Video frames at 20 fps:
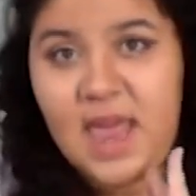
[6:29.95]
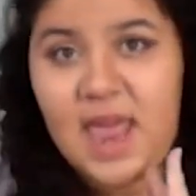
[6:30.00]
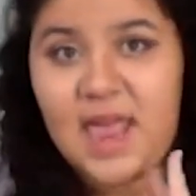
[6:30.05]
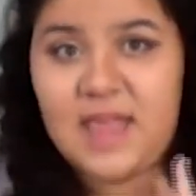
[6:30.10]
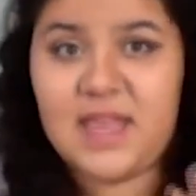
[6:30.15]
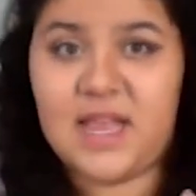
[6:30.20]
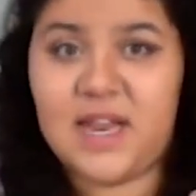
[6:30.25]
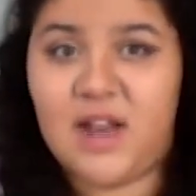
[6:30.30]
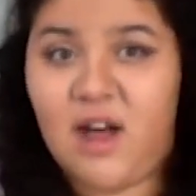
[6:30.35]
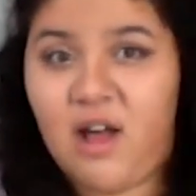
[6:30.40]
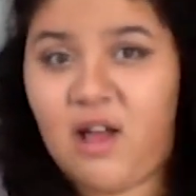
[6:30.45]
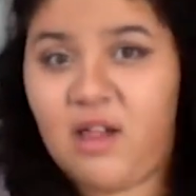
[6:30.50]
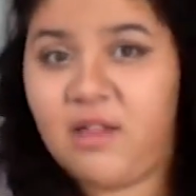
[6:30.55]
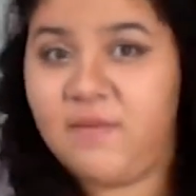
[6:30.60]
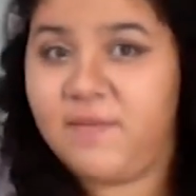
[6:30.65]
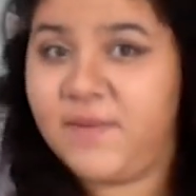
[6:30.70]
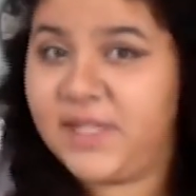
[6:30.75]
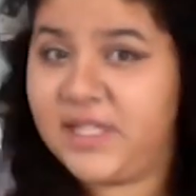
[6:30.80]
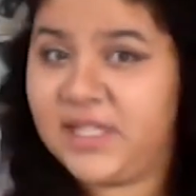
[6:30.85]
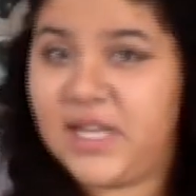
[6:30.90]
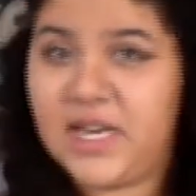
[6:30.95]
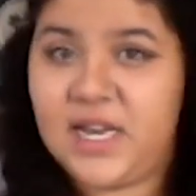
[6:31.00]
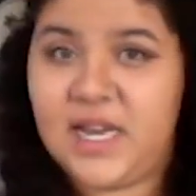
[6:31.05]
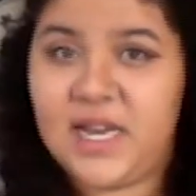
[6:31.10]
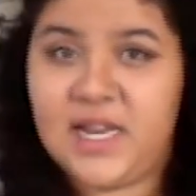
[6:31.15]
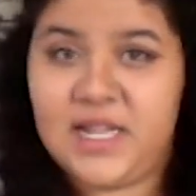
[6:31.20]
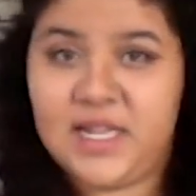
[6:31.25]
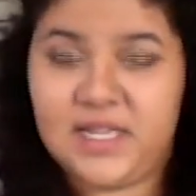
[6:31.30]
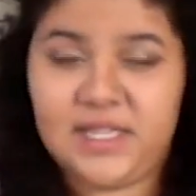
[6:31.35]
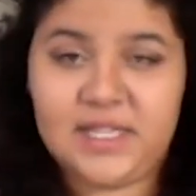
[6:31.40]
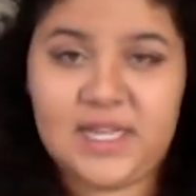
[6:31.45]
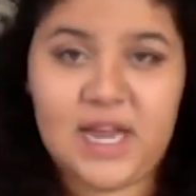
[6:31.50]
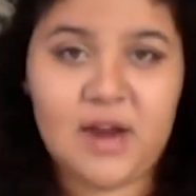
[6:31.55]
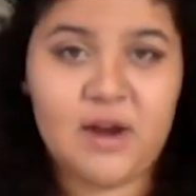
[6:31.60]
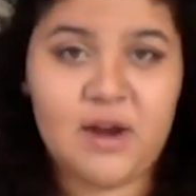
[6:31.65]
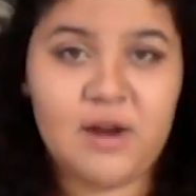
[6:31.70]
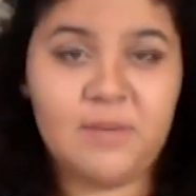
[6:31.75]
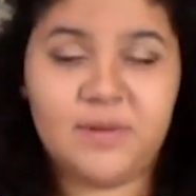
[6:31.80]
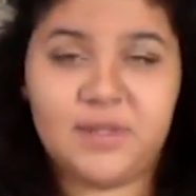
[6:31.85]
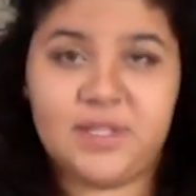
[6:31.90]
and then all of a sudden this
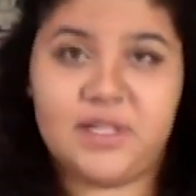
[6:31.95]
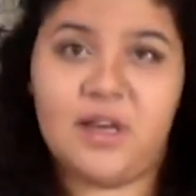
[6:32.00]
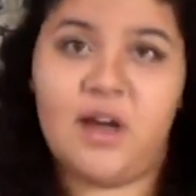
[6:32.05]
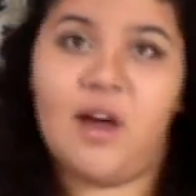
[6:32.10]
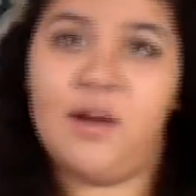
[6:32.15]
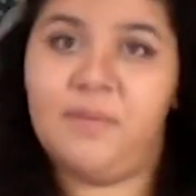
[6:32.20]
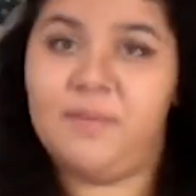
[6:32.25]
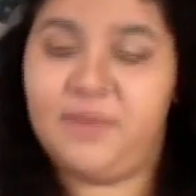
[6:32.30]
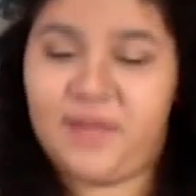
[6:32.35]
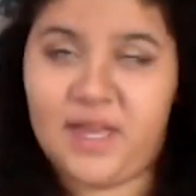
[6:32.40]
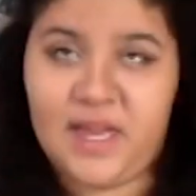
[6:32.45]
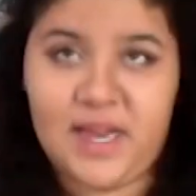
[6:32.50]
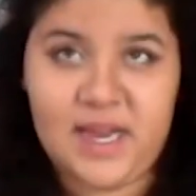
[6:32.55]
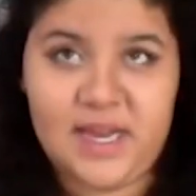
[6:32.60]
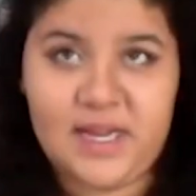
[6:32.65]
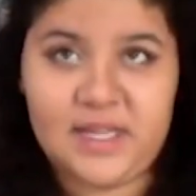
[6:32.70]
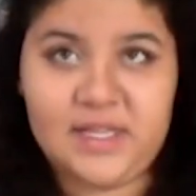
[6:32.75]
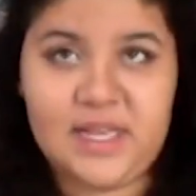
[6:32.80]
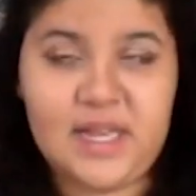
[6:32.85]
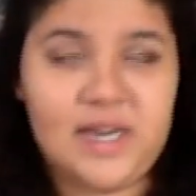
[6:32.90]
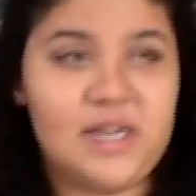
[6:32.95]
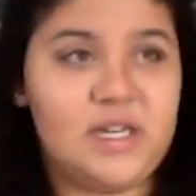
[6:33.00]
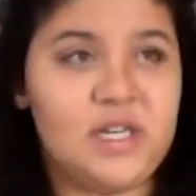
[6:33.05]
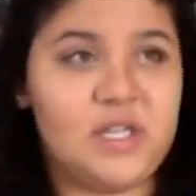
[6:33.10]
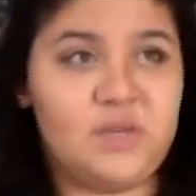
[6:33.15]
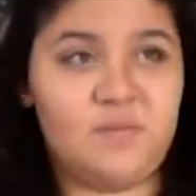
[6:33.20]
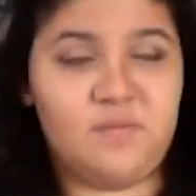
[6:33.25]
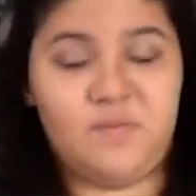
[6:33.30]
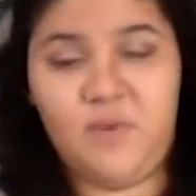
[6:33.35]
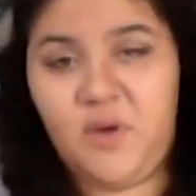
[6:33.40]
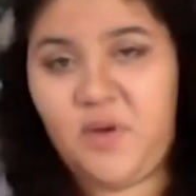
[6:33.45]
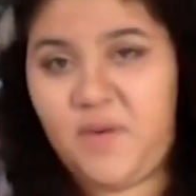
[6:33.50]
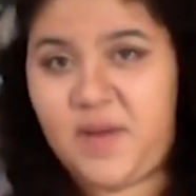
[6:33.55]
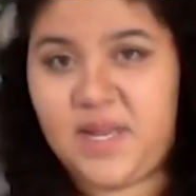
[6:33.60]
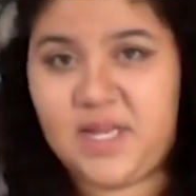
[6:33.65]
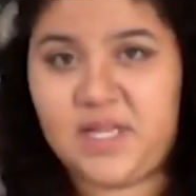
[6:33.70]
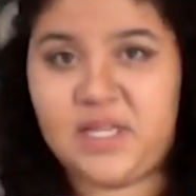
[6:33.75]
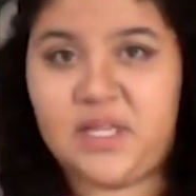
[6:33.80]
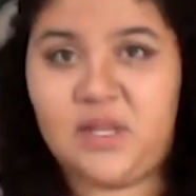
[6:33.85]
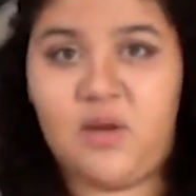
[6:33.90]
terrible song plays and it just
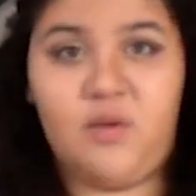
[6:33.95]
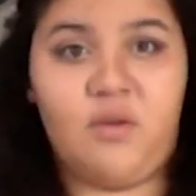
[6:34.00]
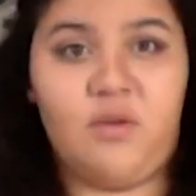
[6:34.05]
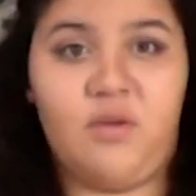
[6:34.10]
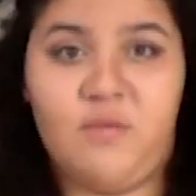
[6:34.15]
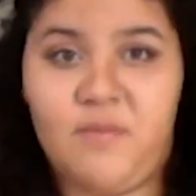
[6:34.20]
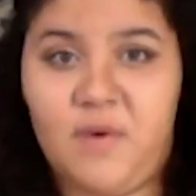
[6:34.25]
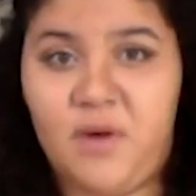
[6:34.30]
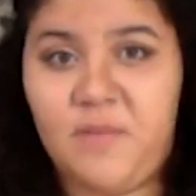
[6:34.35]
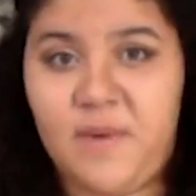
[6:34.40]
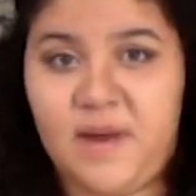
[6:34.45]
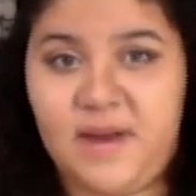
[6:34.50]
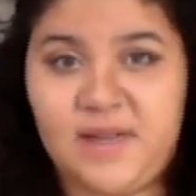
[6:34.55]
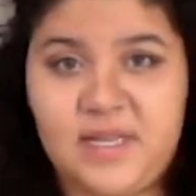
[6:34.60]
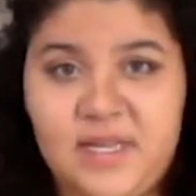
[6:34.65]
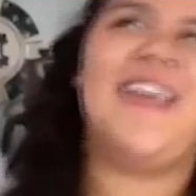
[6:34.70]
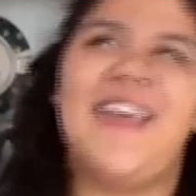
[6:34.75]
ruins the whole moment.